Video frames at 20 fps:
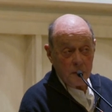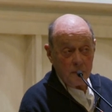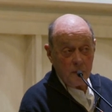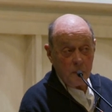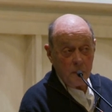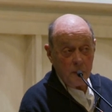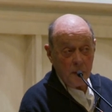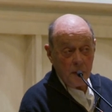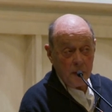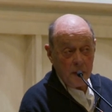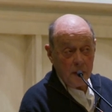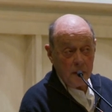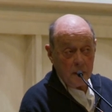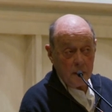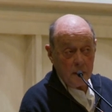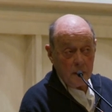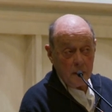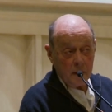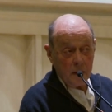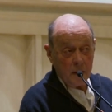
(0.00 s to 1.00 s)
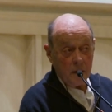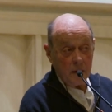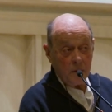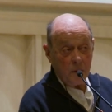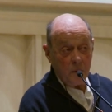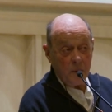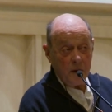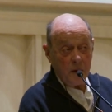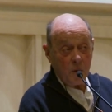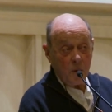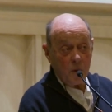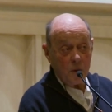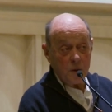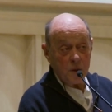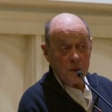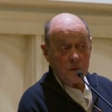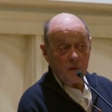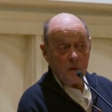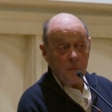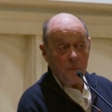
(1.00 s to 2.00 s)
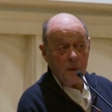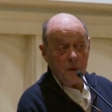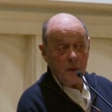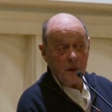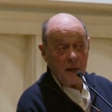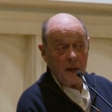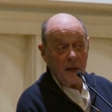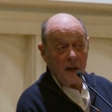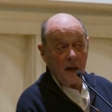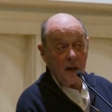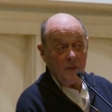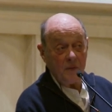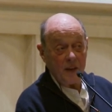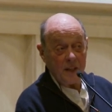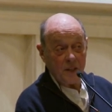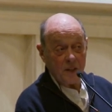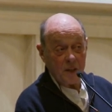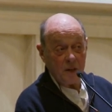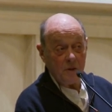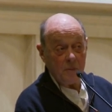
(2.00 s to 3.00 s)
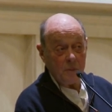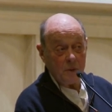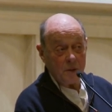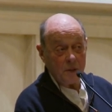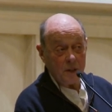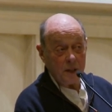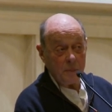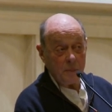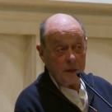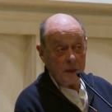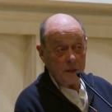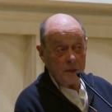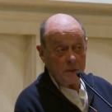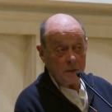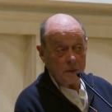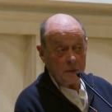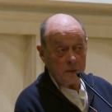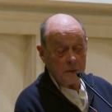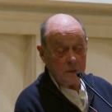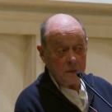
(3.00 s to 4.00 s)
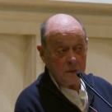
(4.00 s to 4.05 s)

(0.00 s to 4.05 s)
of a billion, three quarters of a billion of us Homo sapiens.